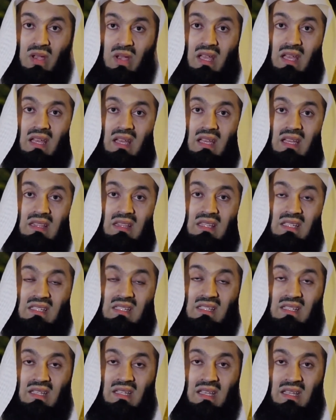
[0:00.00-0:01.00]
where
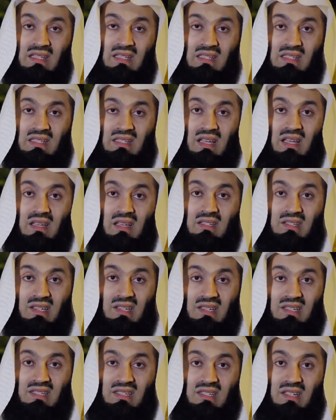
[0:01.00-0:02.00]
in this his
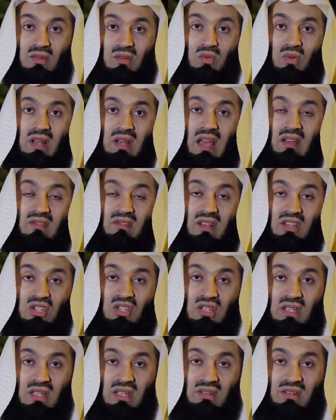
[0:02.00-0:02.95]
sister would have